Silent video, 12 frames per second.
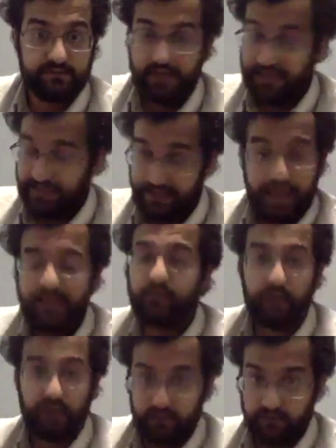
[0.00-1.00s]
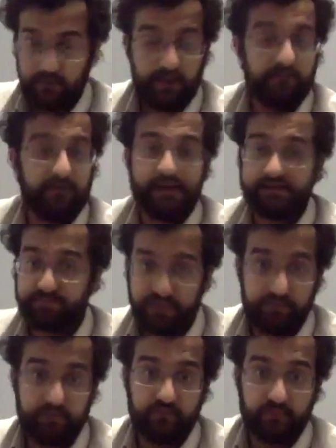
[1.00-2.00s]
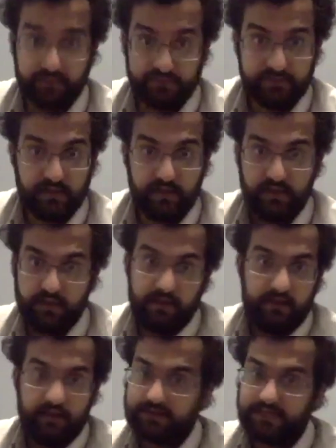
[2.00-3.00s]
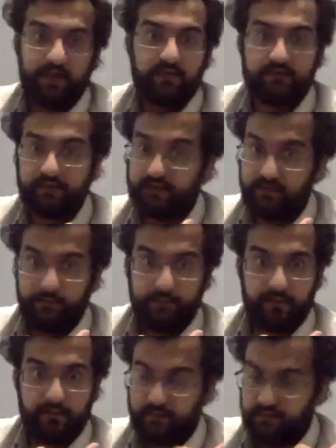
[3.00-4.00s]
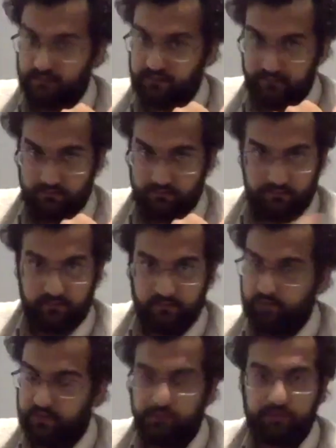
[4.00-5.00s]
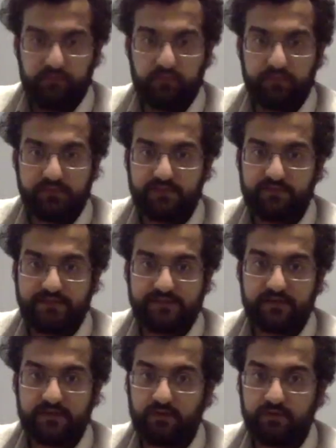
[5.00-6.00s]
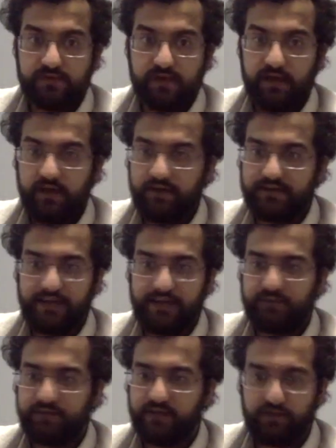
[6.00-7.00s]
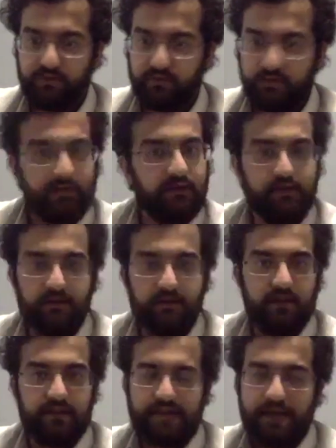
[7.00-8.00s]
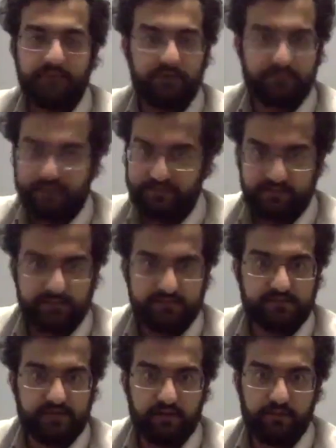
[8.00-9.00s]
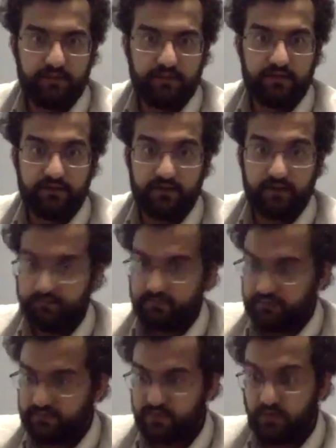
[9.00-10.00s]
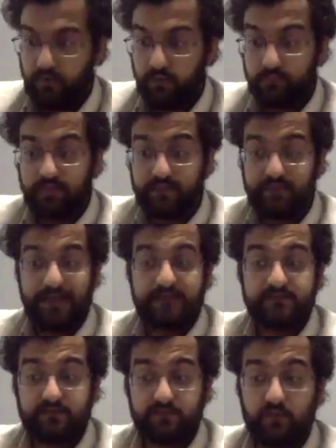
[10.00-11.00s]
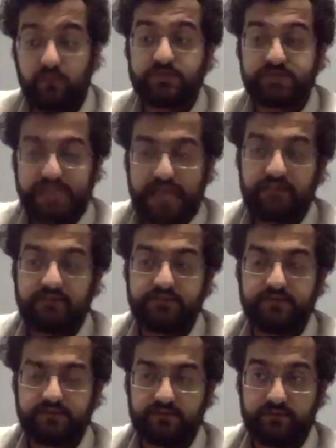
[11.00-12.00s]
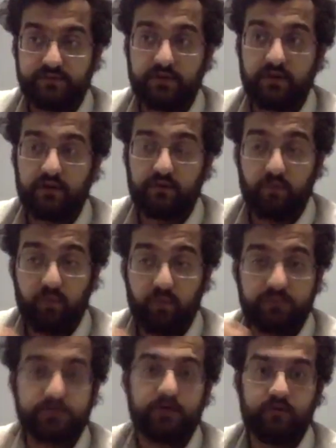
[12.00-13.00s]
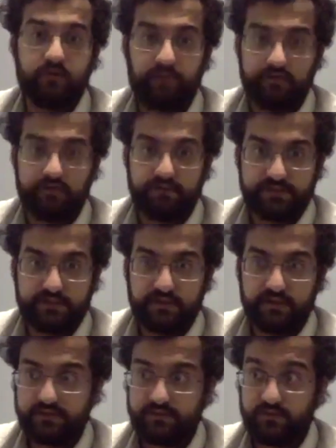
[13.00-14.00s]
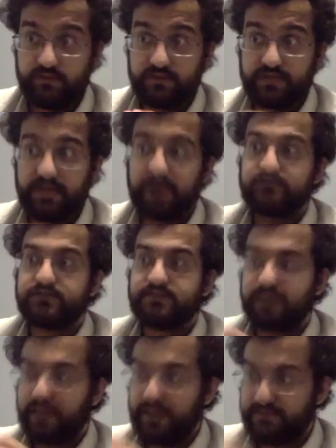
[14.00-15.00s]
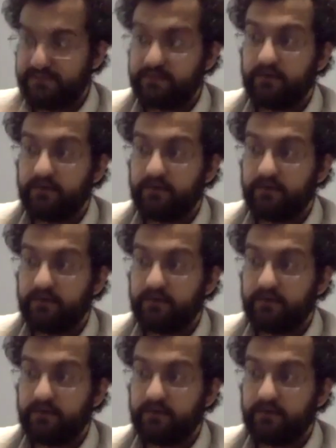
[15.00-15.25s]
in any way, even at its peak performance. It cannot, when the performance of that circuit goes high, it cannot be like your laptop that it's going to be heated up. So those are challenges. Those are called ultra low power circuits. Those are challenges that has been